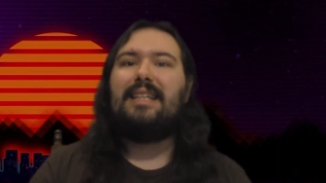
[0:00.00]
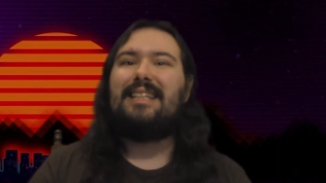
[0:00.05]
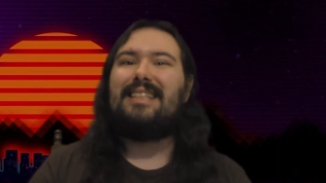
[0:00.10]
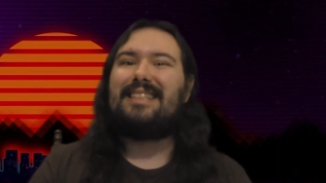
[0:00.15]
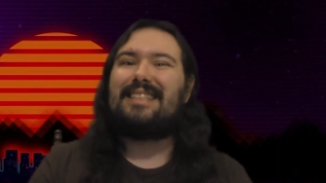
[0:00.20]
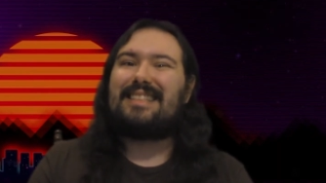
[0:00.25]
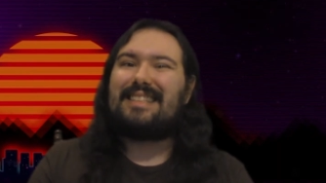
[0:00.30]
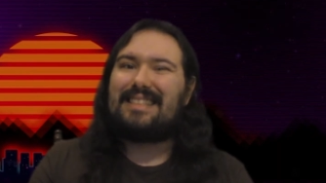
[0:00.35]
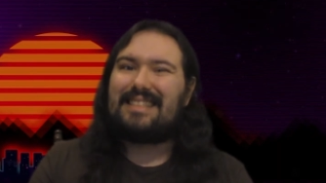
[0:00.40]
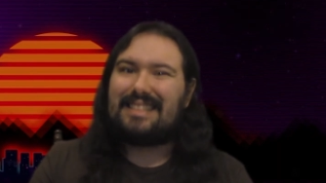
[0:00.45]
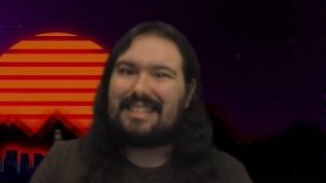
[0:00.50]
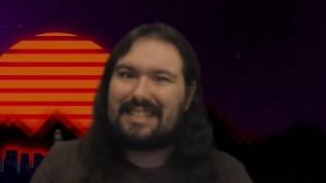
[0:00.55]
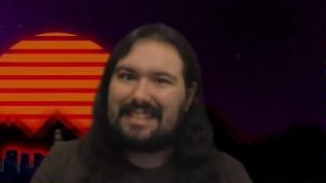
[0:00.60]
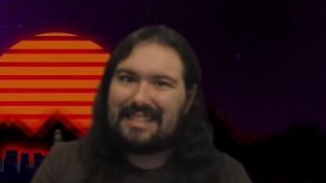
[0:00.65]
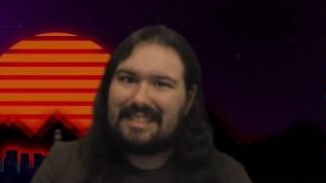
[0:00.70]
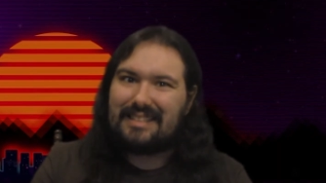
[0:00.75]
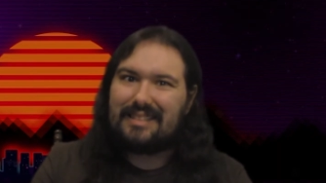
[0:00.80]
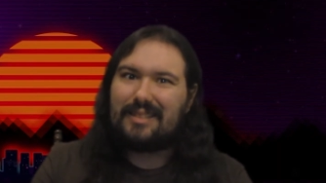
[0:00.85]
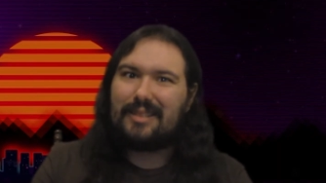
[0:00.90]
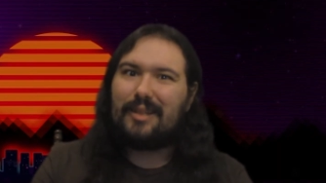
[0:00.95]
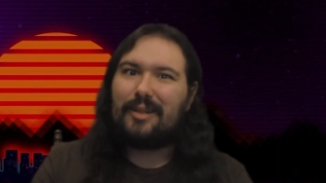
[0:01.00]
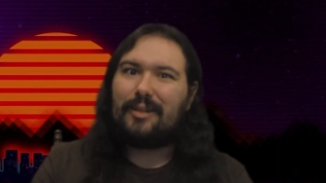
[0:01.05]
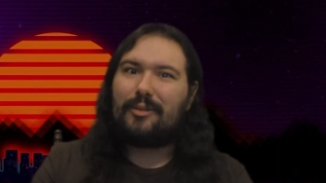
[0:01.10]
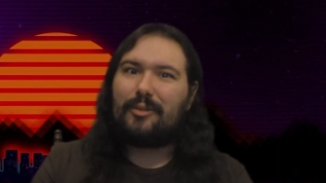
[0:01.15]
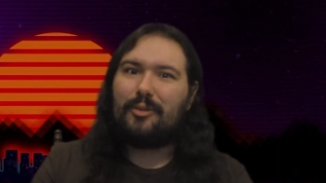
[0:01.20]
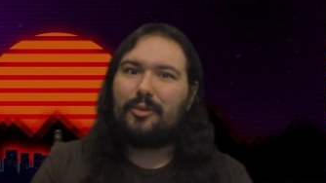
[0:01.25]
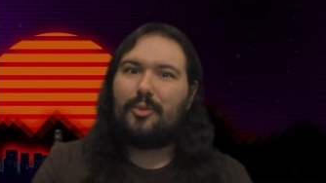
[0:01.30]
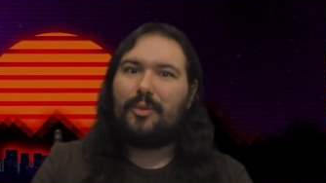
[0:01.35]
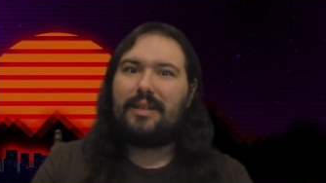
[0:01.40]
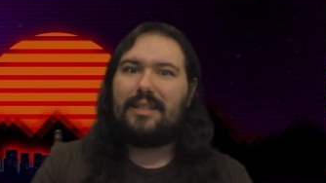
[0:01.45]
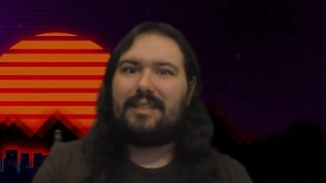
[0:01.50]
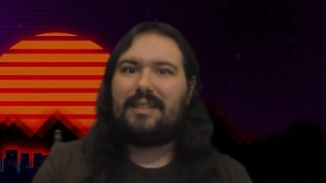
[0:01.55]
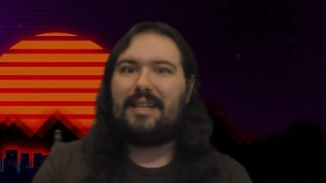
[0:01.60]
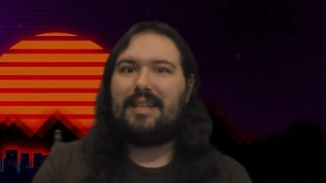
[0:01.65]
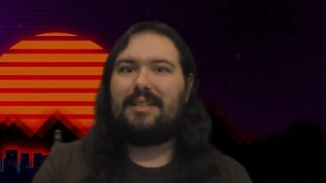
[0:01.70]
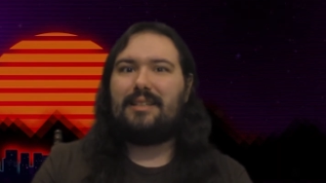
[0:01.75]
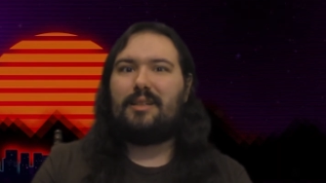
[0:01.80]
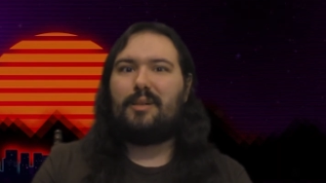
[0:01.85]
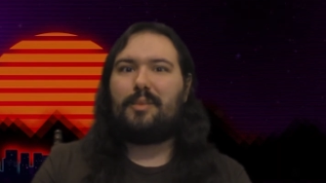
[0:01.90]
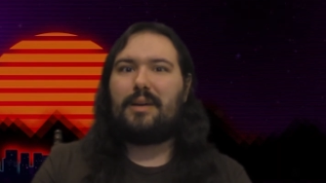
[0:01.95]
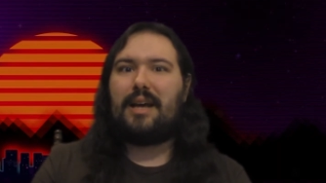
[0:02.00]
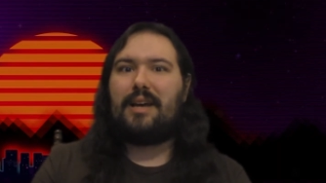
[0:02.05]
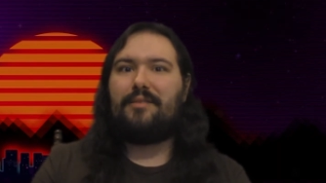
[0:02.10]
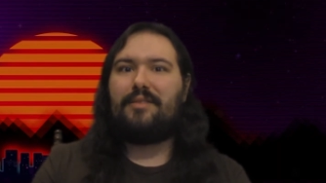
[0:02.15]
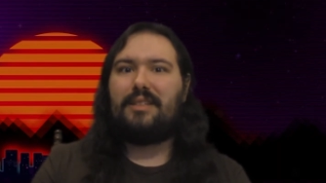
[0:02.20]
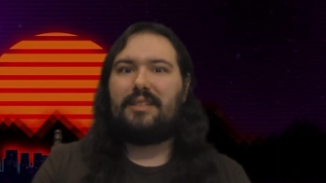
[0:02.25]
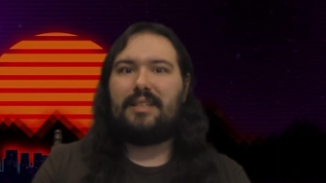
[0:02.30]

you still are going to end up having